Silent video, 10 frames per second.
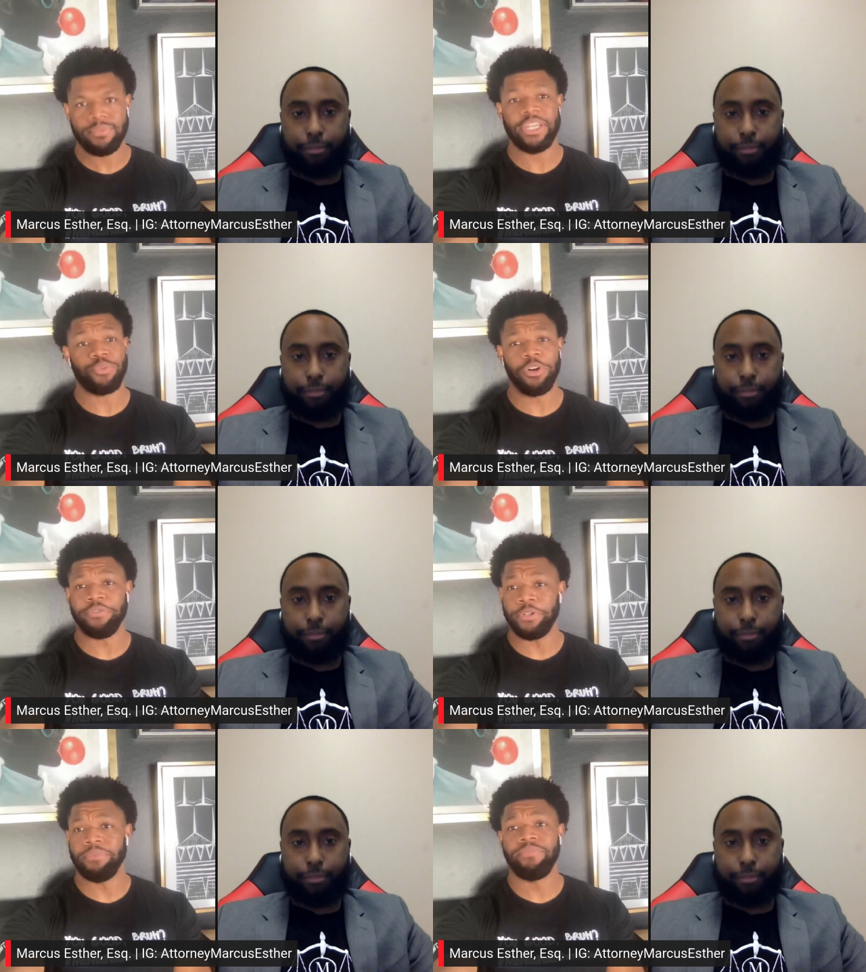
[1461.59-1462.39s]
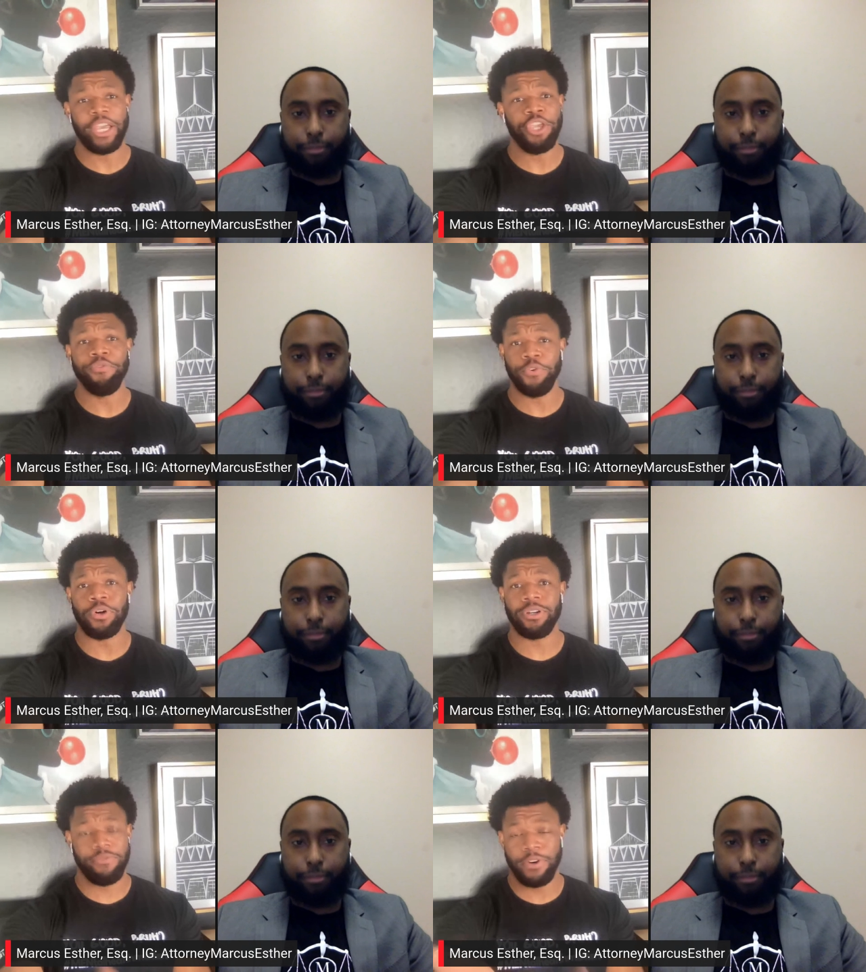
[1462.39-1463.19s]
Speaker 1: That's wonderful. Thank you
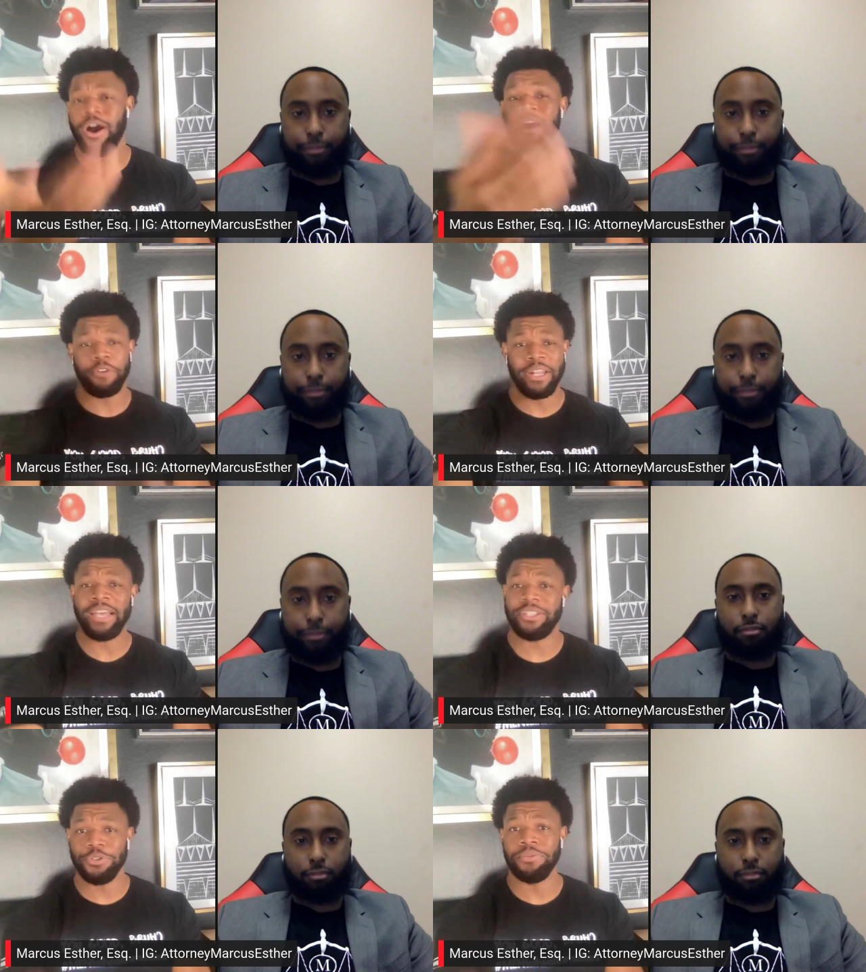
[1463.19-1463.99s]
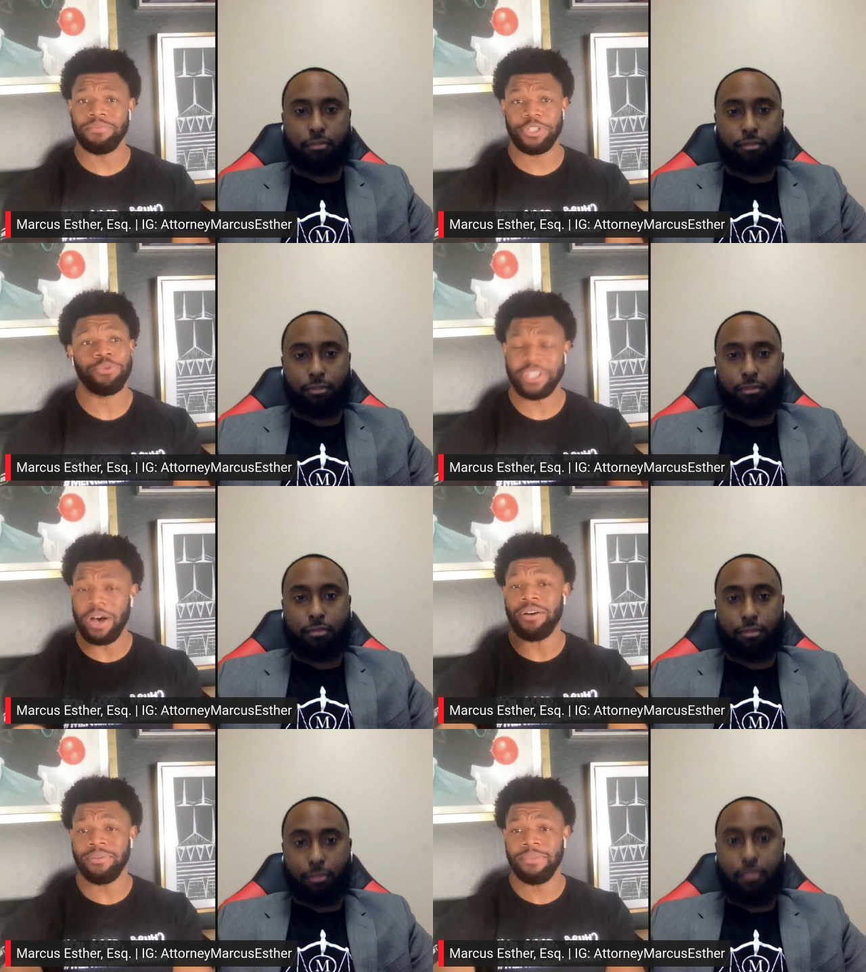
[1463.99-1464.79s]
for for offering that to to us
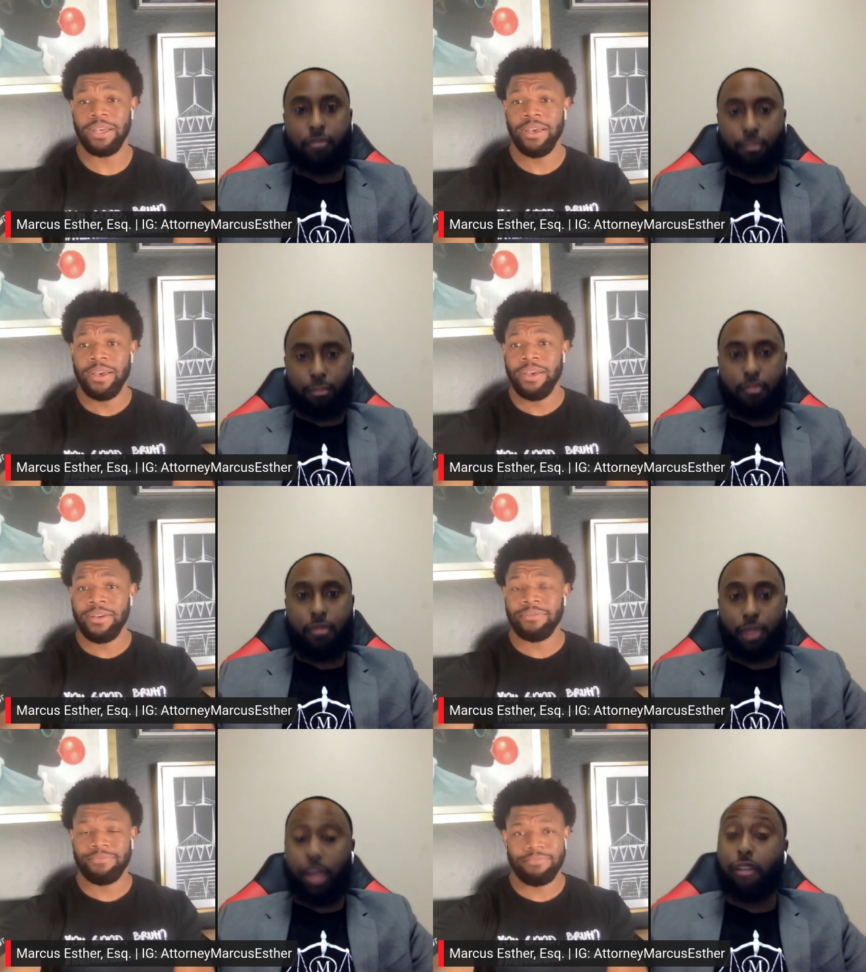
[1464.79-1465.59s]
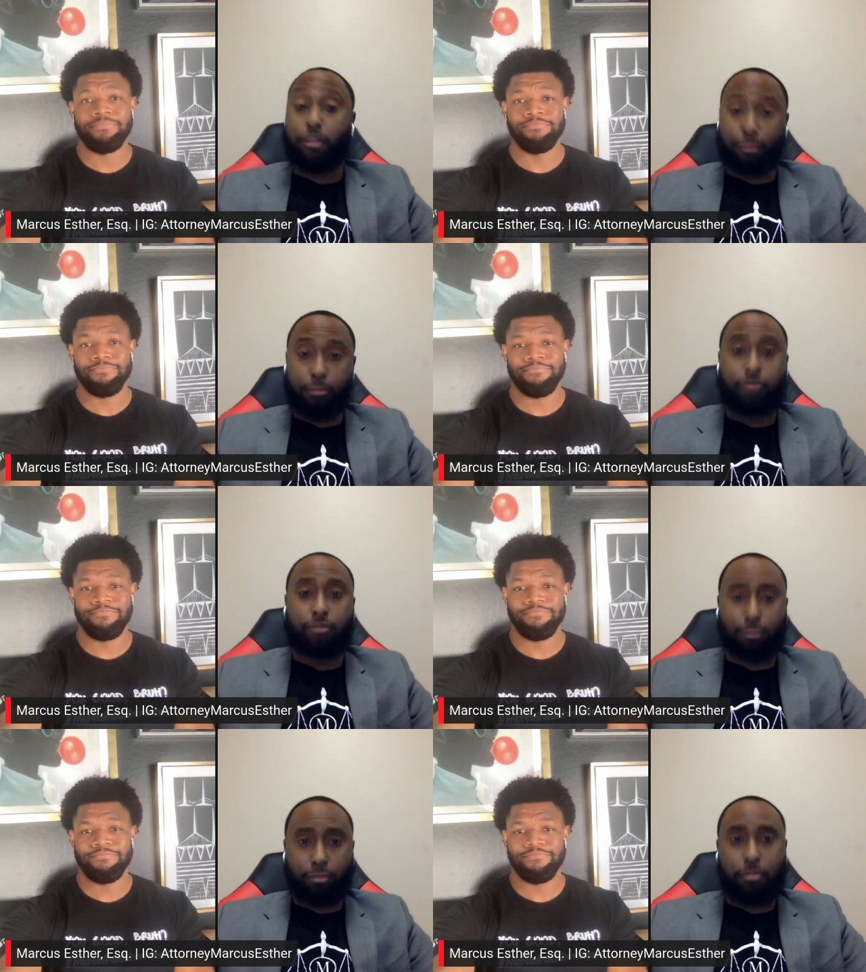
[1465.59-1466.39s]
all. Thank you.
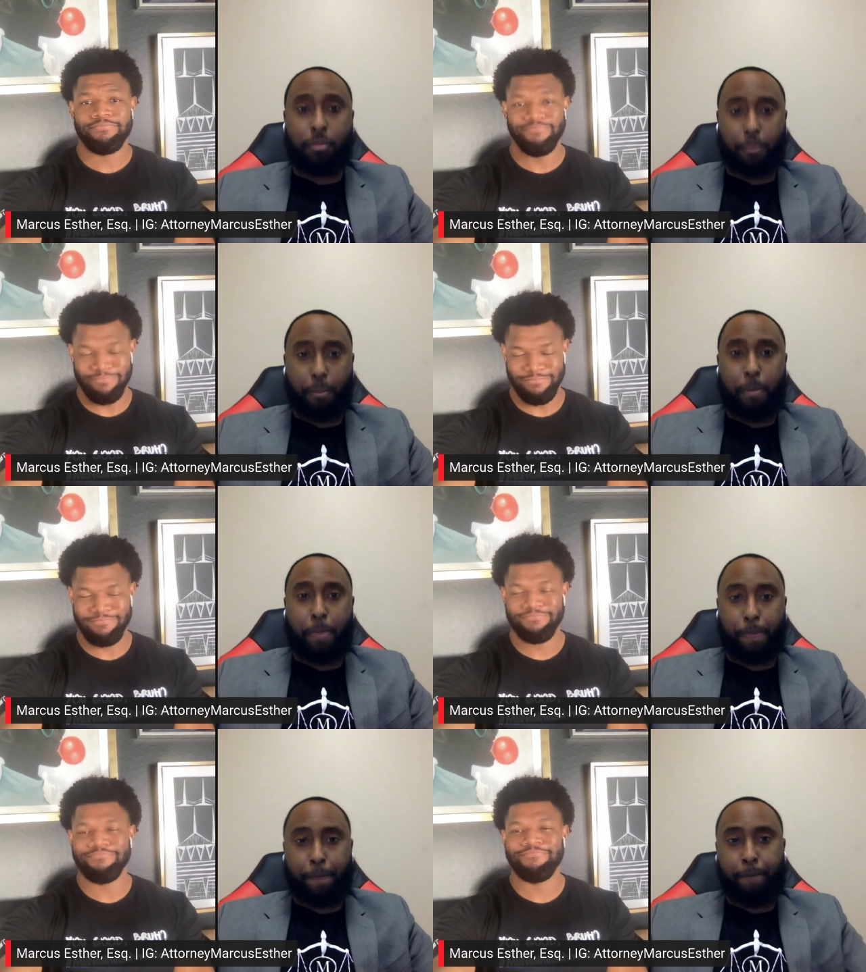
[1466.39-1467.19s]
Mm-hmm.